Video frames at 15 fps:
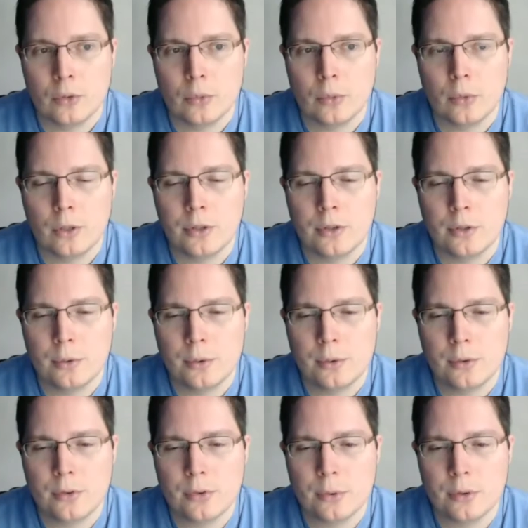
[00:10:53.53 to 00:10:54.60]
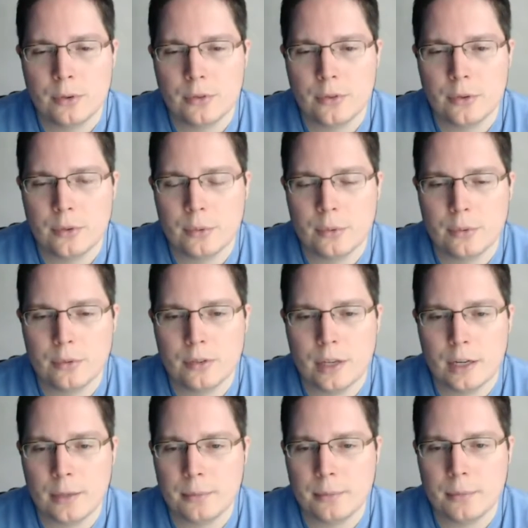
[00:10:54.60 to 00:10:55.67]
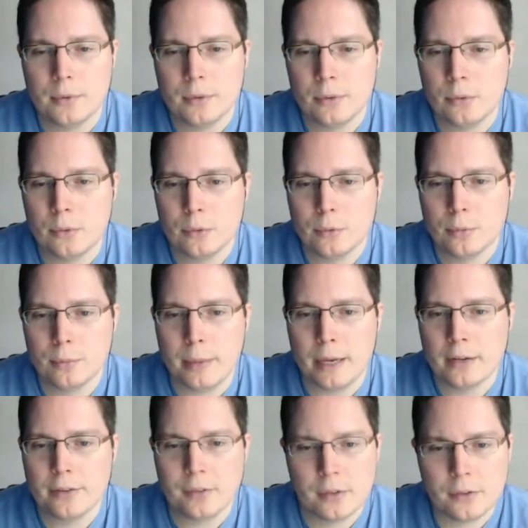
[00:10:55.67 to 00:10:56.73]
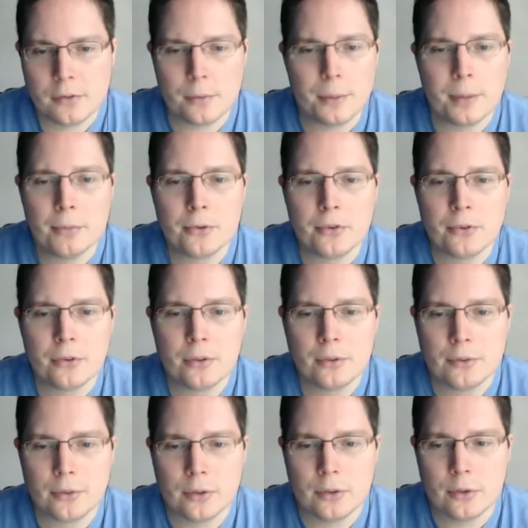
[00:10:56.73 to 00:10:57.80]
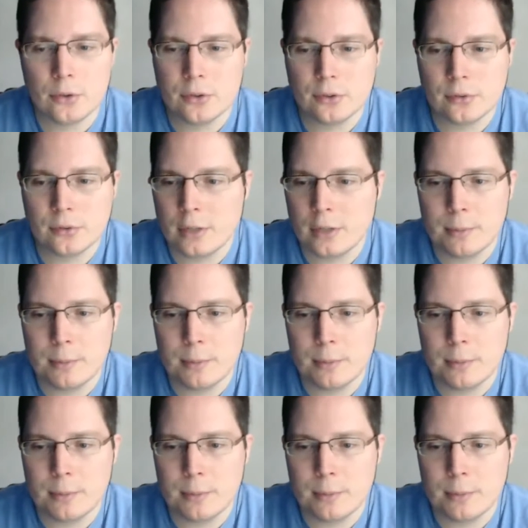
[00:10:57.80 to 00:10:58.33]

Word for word: what do you do with your shorts? Do you send them to magazines or publishers, or you just keep